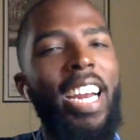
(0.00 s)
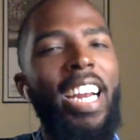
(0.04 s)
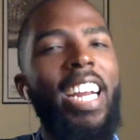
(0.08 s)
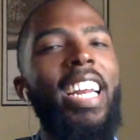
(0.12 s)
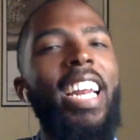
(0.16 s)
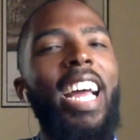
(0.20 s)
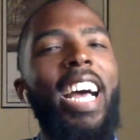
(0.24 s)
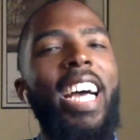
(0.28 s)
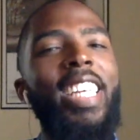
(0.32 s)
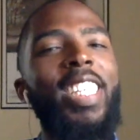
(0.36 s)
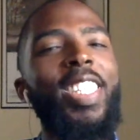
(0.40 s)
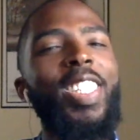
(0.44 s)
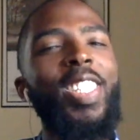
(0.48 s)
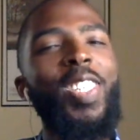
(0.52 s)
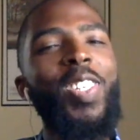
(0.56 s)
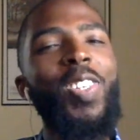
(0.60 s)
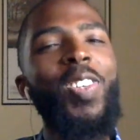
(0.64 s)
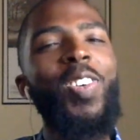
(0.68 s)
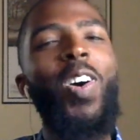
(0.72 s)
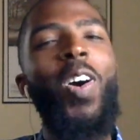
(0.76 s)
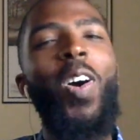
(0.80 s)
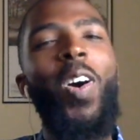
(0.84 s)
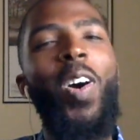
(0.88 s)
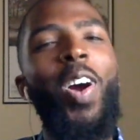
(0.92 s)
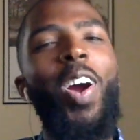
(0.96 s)
Airlines,
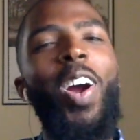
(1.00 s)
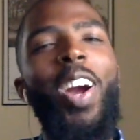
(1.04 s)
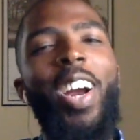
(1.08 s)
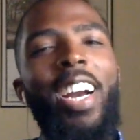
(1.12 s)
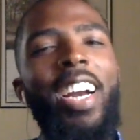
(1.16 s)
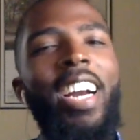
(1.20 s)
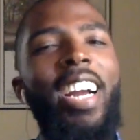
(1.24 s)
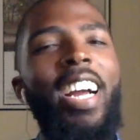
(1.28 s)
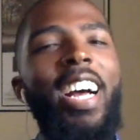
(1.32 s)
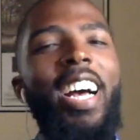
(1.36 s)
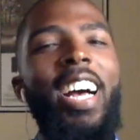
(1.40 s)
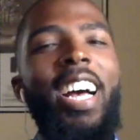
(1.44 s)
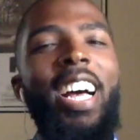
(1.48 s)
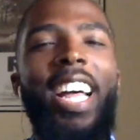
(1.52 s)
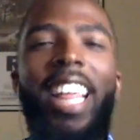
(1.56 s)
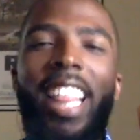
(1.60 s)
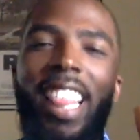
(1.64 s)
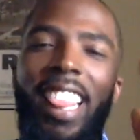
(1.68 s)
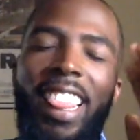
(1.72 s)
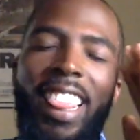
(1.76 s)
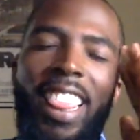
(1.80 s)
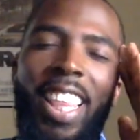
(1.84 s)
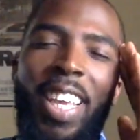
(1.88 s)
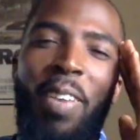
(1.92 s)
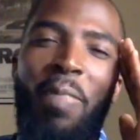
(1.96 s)
you are
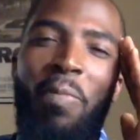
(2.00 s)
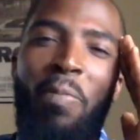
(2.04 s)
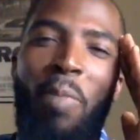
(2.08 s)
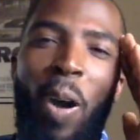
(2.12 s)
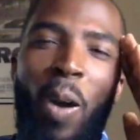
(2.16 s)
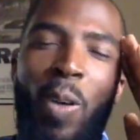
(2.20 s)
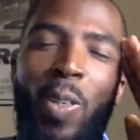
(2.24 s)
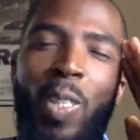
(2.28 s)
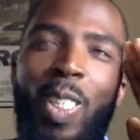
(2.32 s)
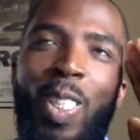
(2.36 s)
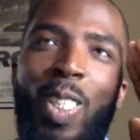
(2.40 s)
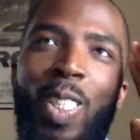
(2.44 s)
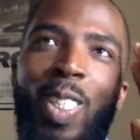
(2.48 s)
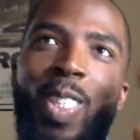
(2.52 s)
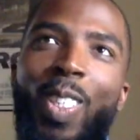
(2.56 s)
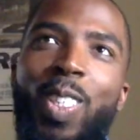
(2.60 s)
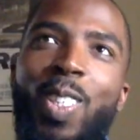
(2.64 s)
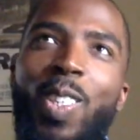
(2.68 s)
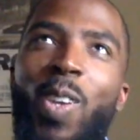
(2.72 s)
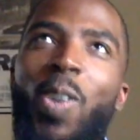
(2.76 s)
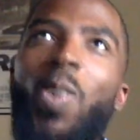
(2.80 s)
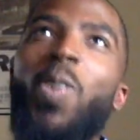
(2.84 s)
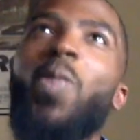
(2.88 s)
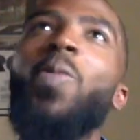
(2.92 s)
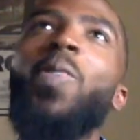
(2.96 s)
the most
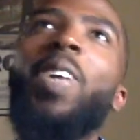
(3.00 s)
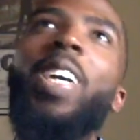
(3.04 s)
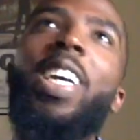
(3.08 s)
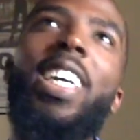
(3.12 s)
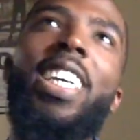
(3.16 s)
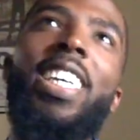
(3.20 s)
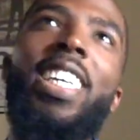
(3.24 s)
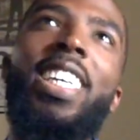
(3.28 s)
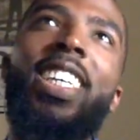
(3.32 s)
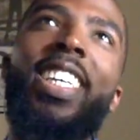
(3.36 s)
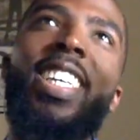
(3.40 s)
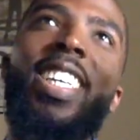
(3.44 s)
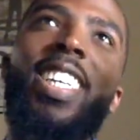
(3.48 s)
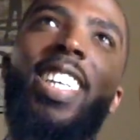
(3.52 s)
stupid